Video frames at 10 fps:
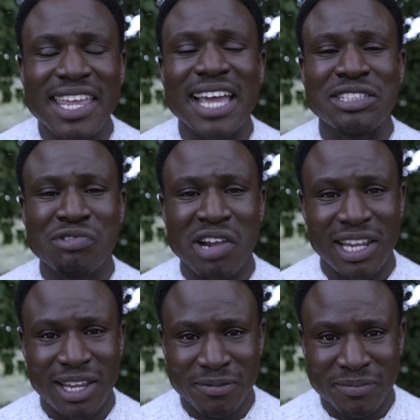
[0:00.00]
Yes,
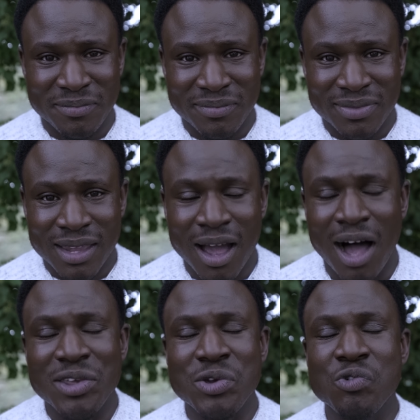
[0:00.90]
really.
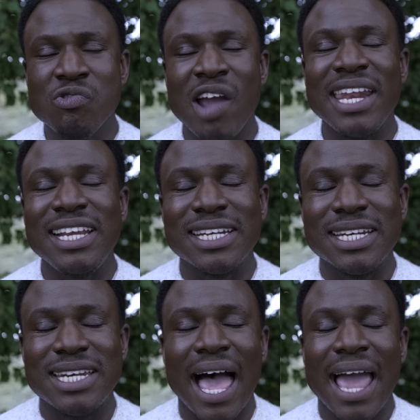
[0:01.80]
Are you ready to
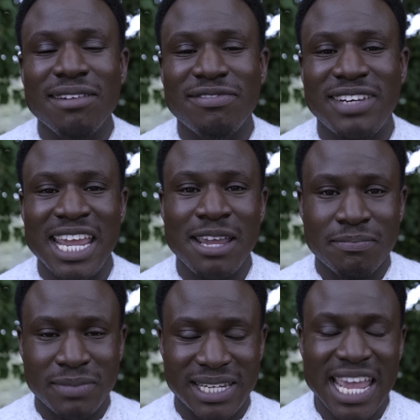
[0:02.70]
dive deep?
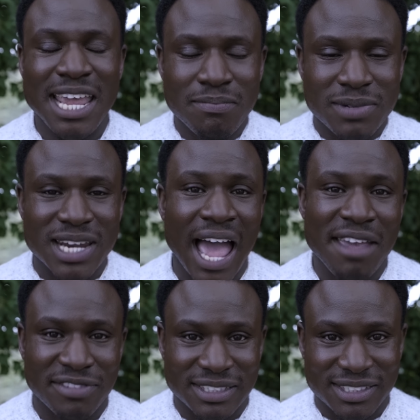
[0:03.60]
Deep
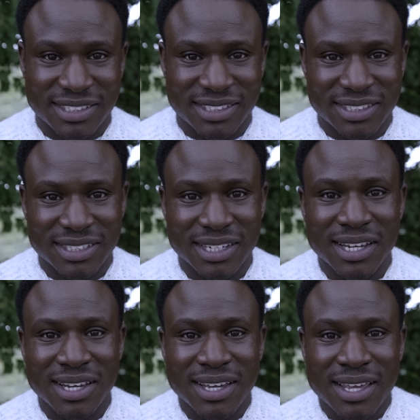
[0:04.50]
divers.
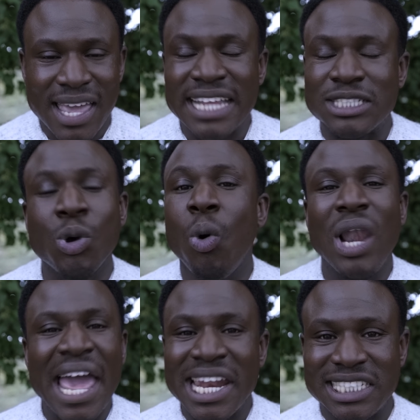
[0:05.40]
It's
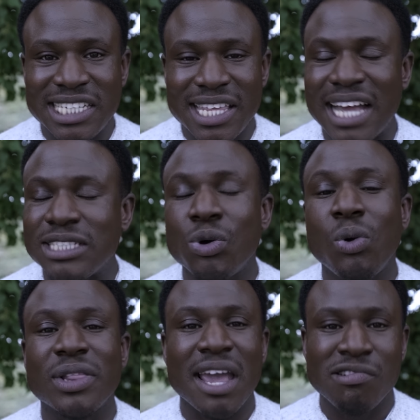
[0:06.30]
all energy, that's
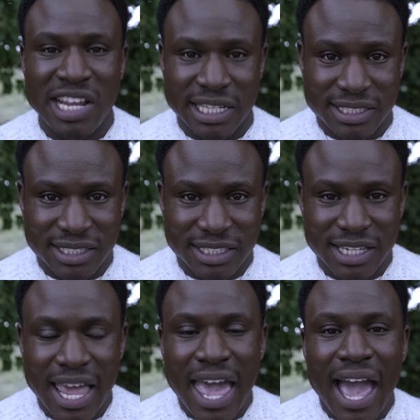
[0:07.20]
all there
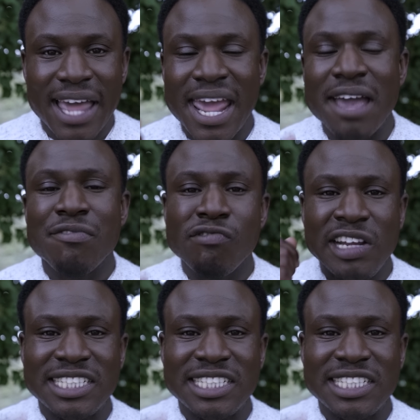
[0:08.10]
is. And every